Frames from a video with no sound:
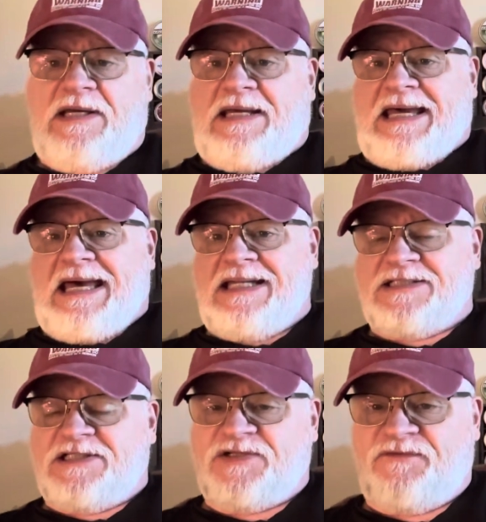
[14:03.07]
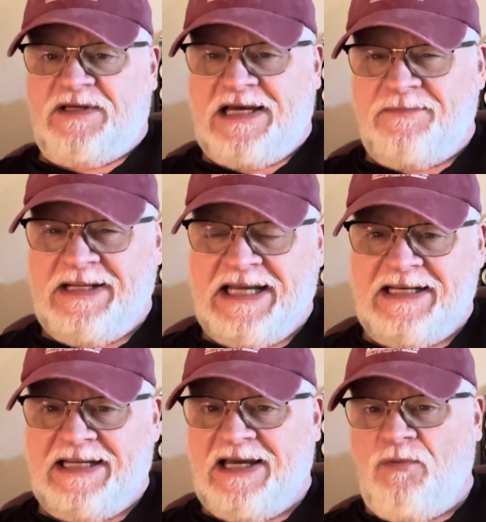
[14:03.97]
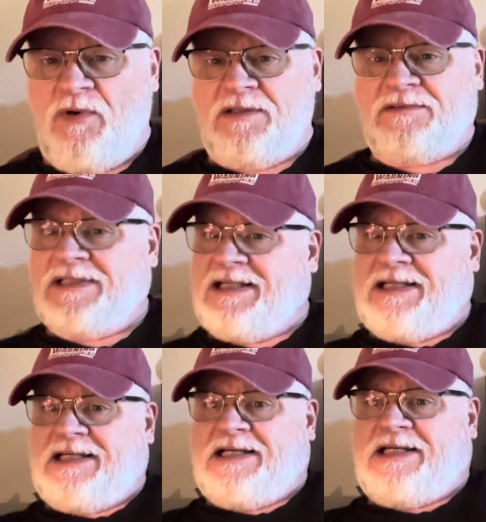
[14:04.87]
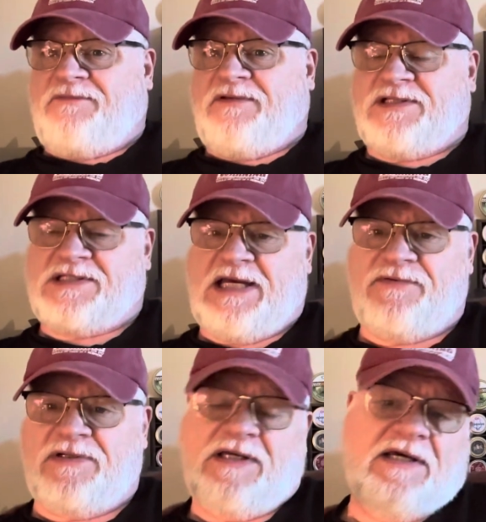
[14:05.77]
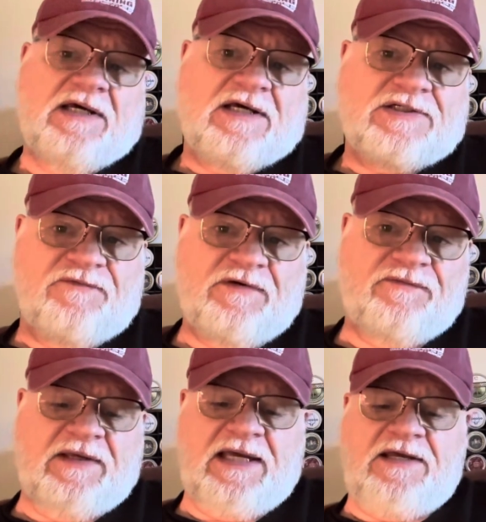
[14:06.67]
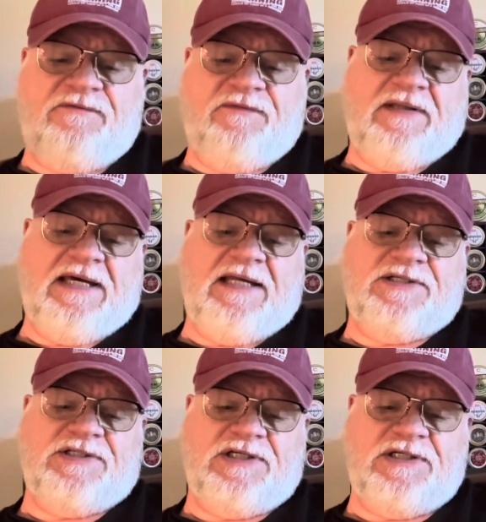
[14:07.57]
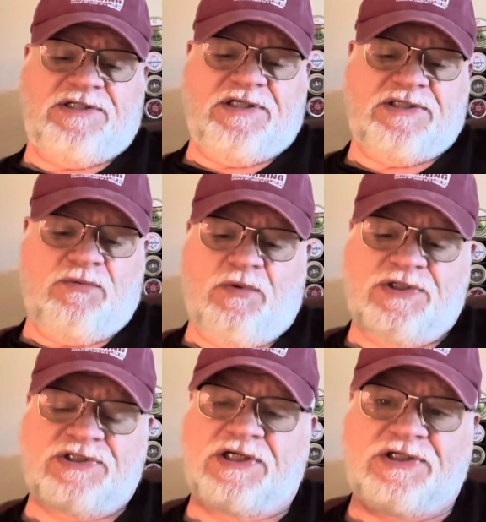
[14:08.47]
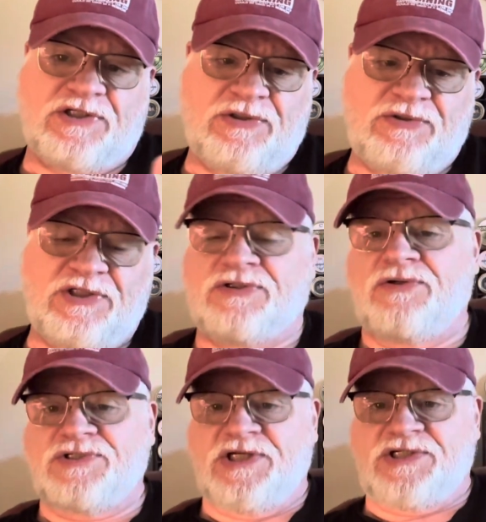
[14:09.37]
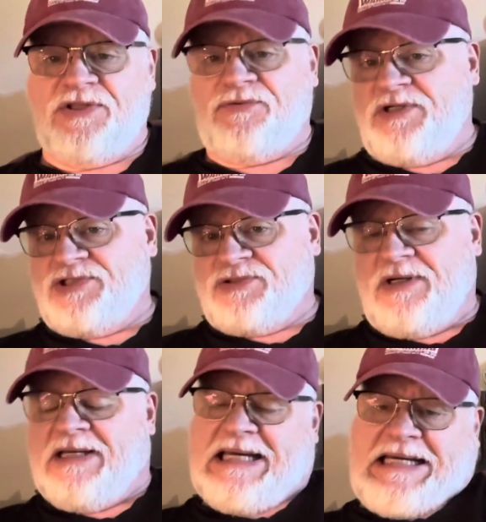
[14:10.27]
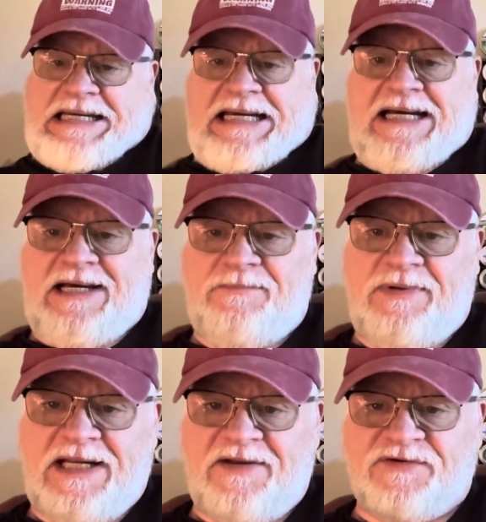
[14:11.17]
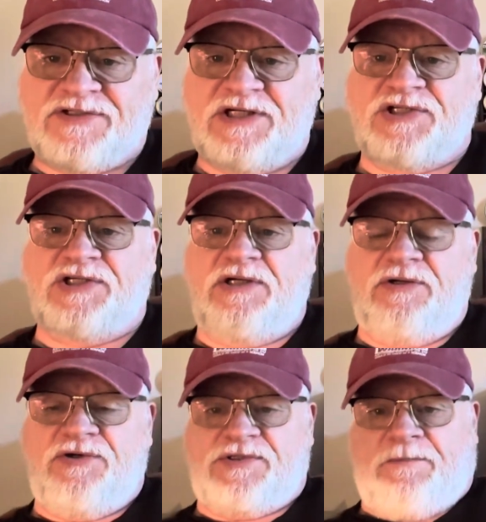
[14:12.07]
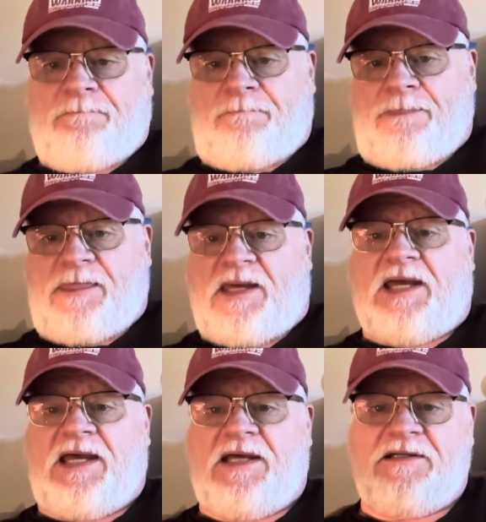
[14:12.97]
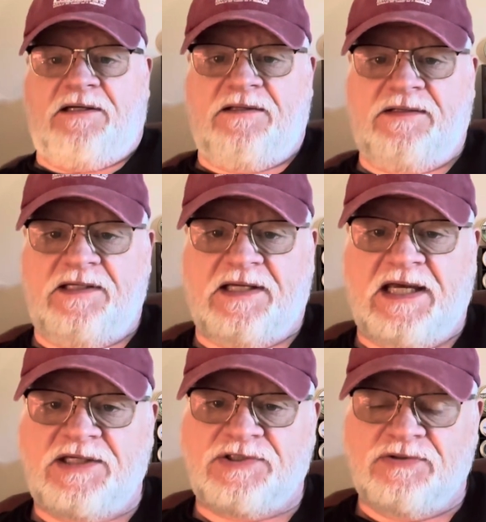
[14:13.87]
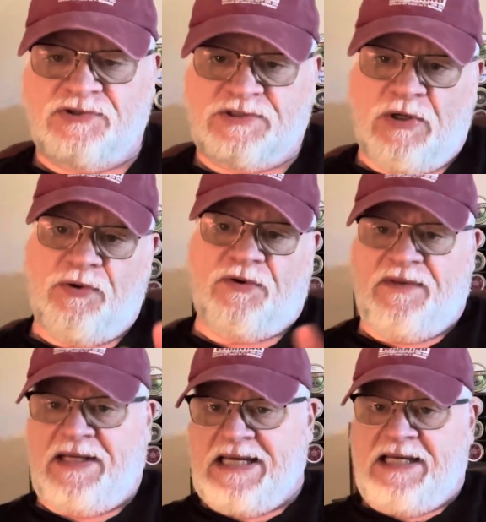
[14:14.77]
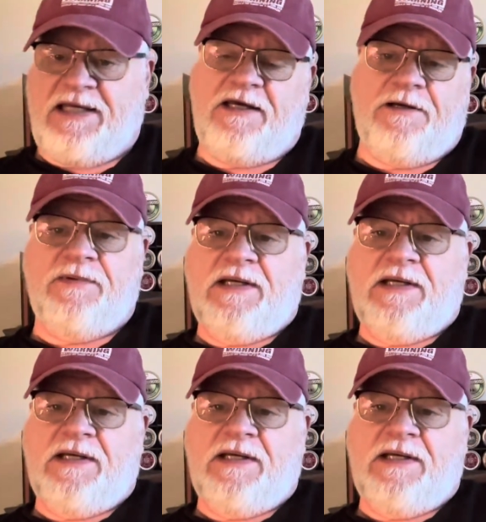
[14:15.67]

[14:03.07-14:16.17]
at it now, 57, so 58, 59, 60, 61, 62, just turned 63. So I've been at it for 6 years, and the occasional smoker that I am,